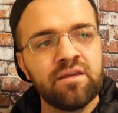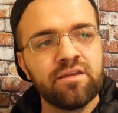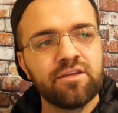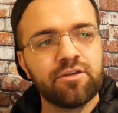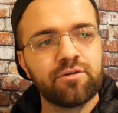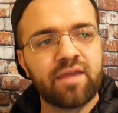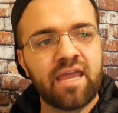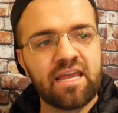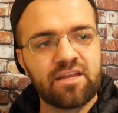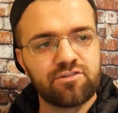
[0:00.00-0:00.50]

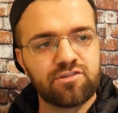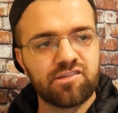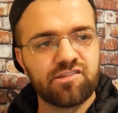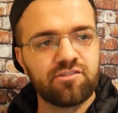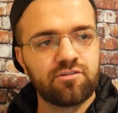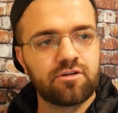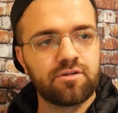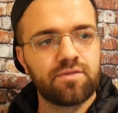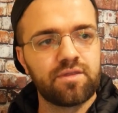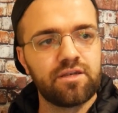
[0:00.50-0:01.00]
you can't just
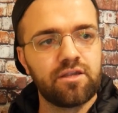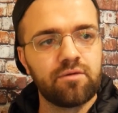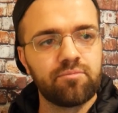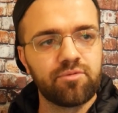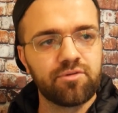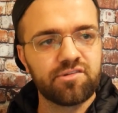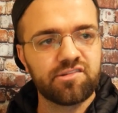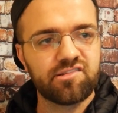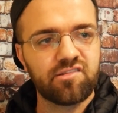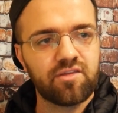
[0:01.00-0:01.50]
look at the
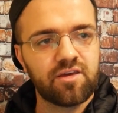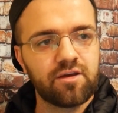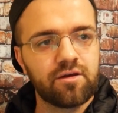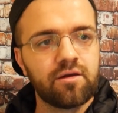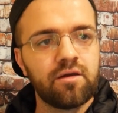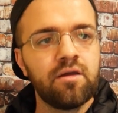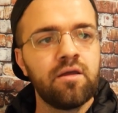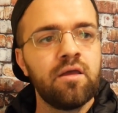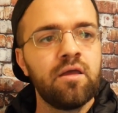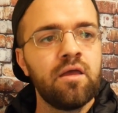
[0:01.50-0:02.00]
numbers
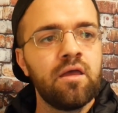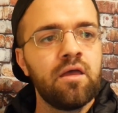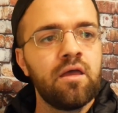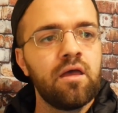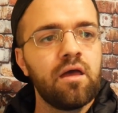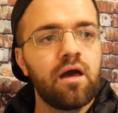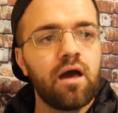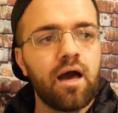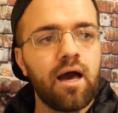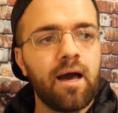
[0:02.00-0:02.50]
there.
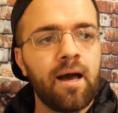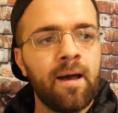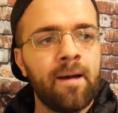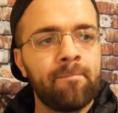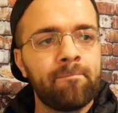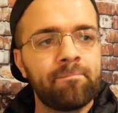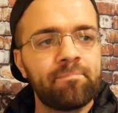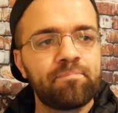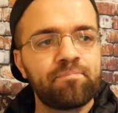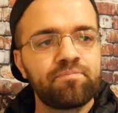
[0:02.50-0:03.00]

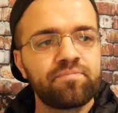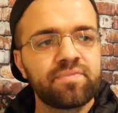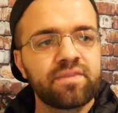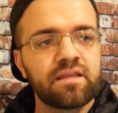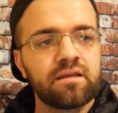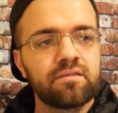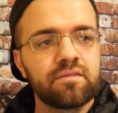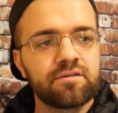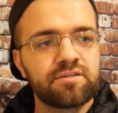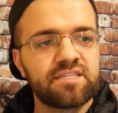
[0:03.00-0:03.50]

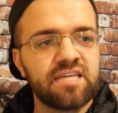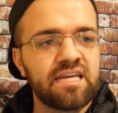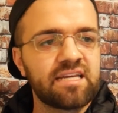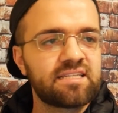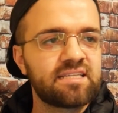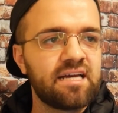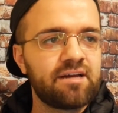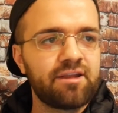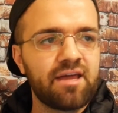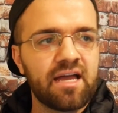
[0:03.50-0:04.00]
Their
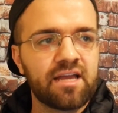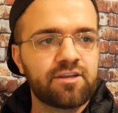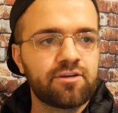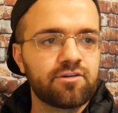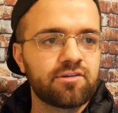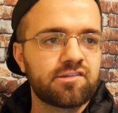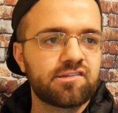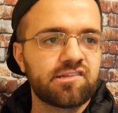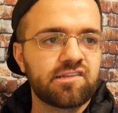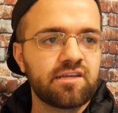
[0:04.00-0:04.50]
takedown
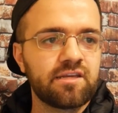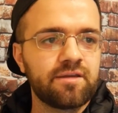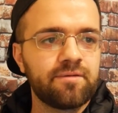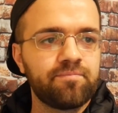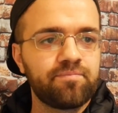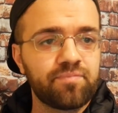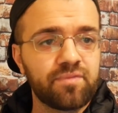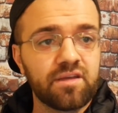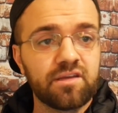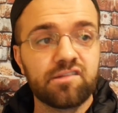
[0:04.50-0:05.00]

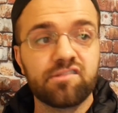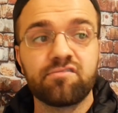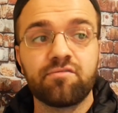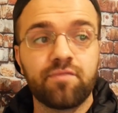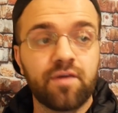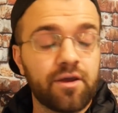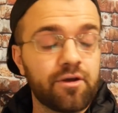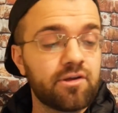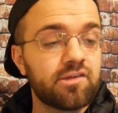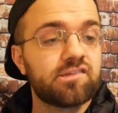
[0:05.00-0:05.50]
accuracy is
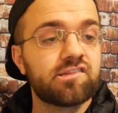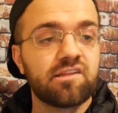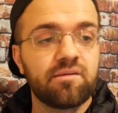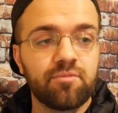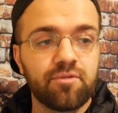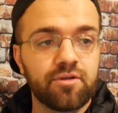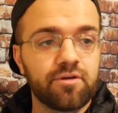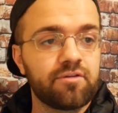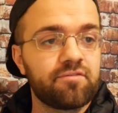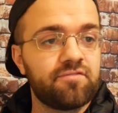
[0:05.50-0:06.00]
very
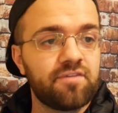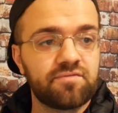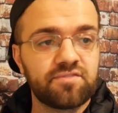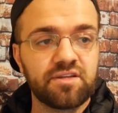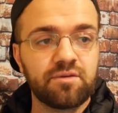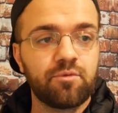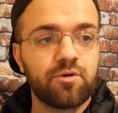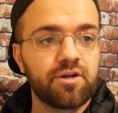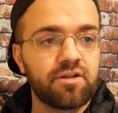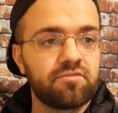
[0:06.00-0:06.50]
similar,
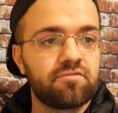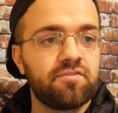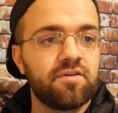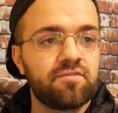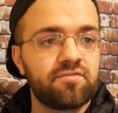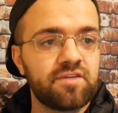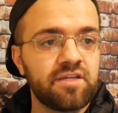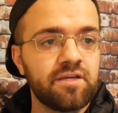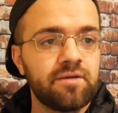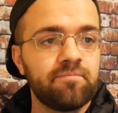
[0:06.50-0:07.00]
51 and
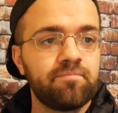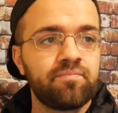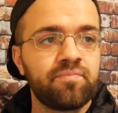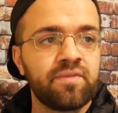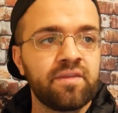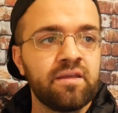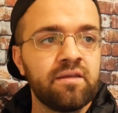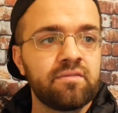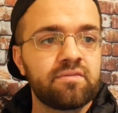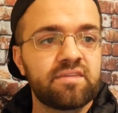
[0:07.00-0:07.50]
50.
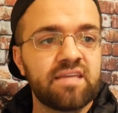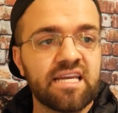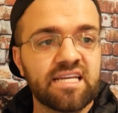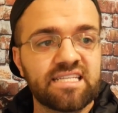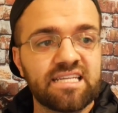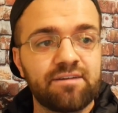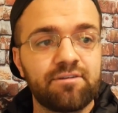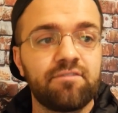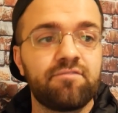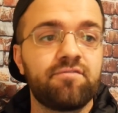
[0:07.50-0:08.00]

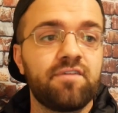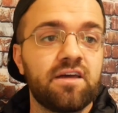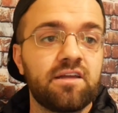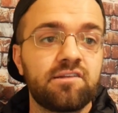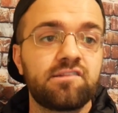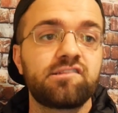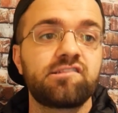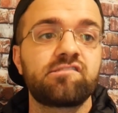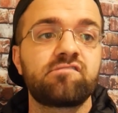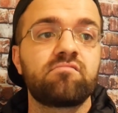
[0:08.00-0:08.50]
Takedown
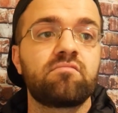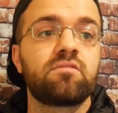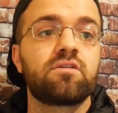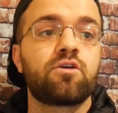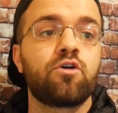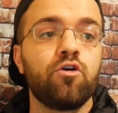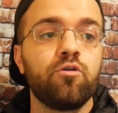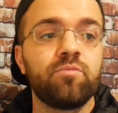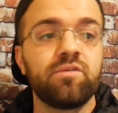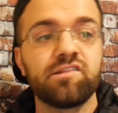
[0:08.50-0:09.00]
defense,
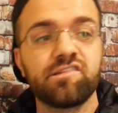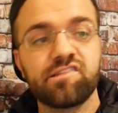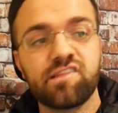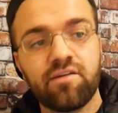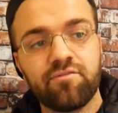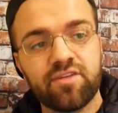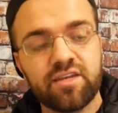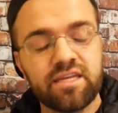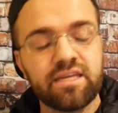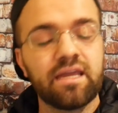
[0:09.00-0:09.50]
Colby's
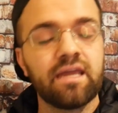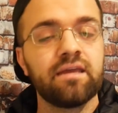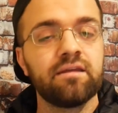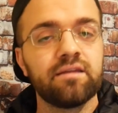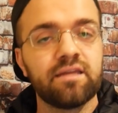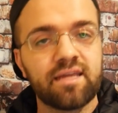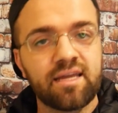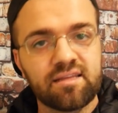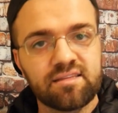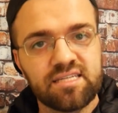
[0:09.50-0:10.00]

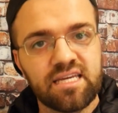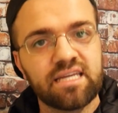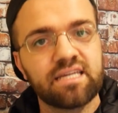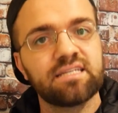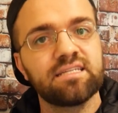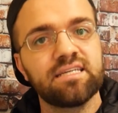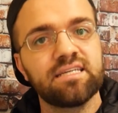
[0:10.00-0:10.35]
78. He got taken